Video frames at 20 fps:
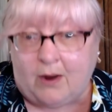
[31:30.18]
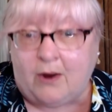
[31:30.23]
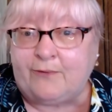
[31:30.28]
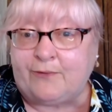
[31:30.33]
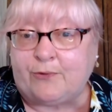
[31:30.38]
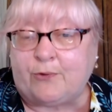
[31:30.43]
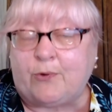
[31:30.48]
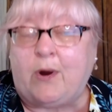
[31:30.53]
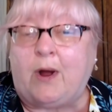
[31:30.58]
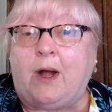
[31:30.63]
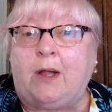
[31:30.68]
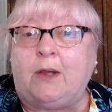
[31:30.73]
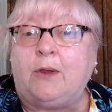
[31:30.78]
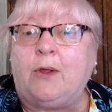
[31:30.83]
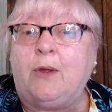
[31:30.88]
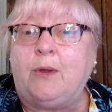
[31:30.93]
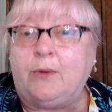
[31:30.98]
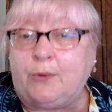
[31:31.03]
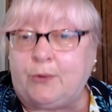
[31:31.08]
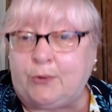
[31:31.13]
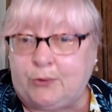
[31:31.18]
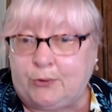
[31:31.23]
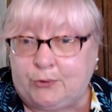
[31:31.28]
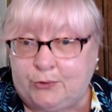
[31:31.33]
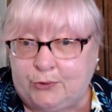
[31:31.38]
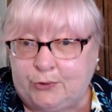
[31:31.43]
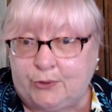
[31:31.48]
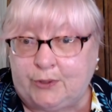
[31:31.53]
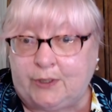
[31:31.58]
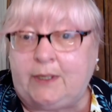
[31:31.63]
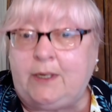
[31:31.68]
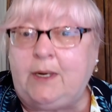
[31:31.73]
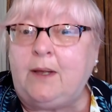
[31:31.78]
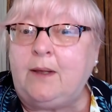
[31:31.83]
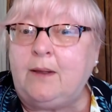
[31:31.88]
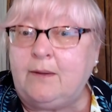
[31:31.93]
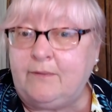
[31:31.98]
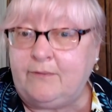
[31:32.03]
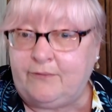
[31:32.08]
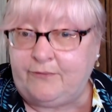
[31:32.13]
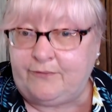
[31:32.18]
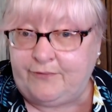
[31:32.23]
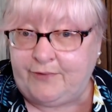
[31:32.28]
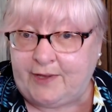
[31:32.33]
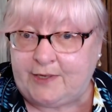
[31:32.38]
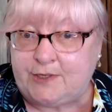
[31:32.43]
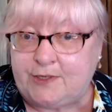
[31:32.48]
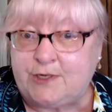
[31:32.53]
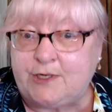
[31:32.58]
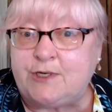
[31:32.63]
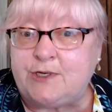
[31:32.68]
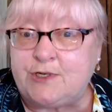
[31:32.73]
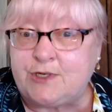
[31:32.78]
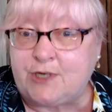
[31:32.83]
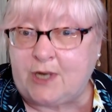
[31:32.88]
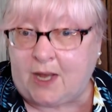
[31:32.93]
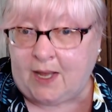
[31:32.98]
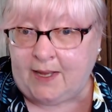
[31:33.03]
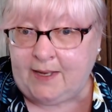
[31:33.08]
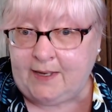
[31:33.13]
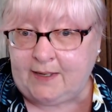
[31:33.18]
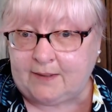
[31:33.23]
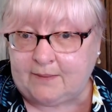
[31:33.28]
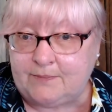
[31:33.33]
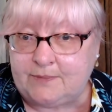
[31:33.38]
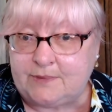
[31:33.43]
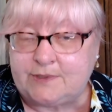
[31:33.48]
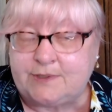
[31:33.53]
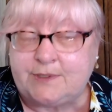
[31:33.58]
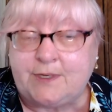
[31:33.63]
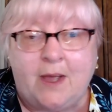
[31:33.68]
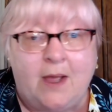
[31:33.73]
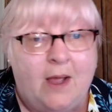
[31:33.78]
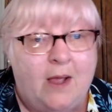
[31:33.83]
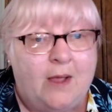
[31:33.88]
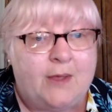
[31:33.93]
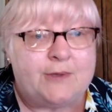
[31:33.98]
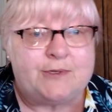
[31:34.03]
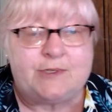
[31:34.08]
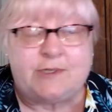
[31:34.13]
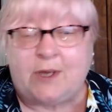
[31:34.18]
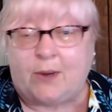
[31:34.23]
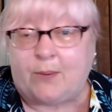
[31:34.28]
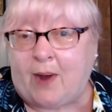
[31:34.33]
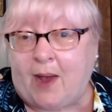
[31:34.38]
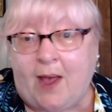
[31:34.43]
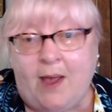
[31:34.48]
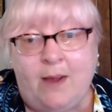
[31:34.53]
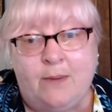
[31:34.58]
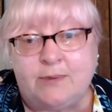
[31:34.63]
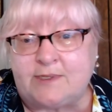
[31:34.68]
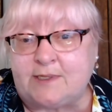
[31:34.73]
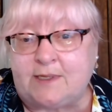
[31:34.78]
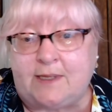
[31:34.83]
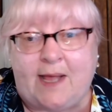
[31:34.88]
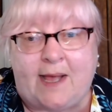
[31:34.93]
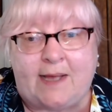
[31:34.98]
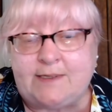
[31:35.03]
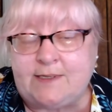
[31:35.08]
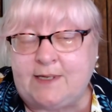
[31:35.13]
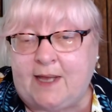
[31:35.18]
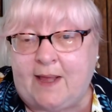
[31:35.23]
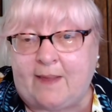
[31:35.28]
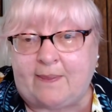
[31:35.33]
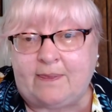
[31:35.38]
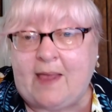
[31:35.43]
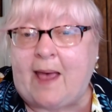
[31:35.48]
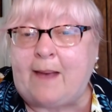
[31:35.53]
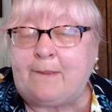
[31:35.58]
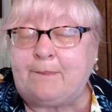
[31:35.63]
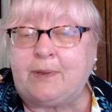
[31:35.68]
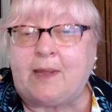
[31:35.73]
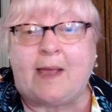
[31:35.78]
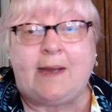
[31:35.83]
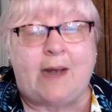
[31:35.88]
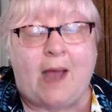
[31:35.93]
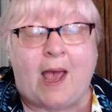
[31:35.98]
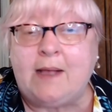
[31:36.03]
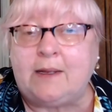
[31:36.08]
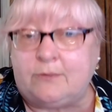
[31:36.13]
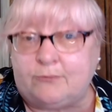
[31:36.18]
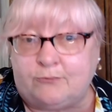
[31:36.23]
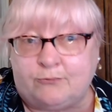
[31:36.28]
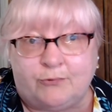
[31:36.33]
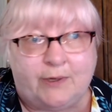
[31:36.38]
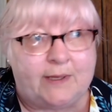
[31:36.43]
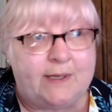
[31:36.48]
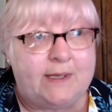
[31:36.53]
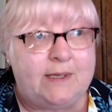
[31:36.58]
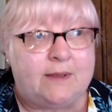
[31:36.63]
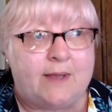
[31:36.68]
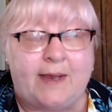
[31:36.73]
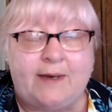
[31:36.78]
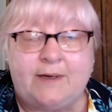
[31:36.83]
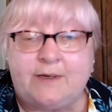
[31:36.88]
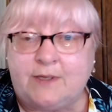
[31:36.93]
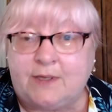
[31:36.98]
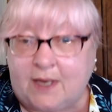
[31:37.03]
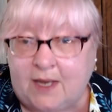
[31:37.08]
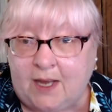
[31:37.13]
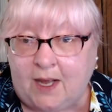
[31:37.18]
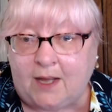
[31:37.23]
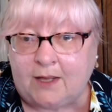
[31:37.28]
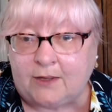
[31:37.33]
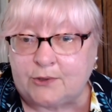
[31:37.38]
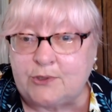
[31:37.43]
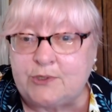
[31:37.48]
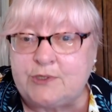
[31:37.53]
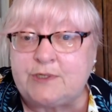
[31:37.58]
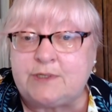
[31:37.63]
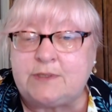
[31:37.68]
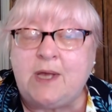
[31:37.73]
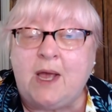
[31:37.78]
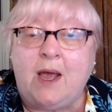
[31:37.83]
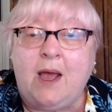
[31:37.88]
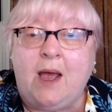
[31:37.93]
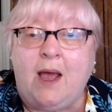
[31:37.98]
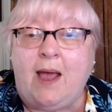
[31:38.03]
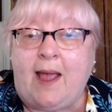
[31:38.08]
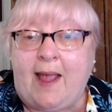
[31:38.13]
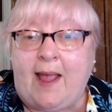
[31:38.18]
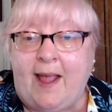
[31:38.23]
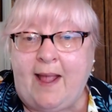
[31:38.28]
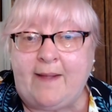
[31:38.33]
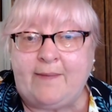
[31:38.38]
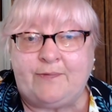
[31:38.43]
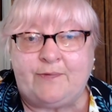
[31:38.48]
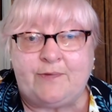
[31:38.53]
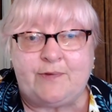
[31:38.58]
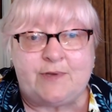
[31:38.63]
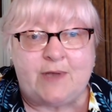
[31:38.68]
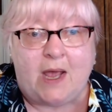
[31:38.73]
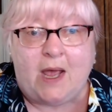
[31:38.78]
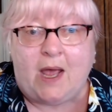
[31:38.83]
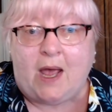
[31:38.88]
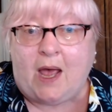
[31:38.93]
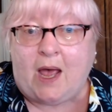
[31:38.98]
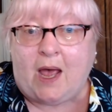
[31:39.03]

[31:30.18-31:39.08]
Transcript: overall good vintage items. So I was glad to get that plate. I really liked the colors, and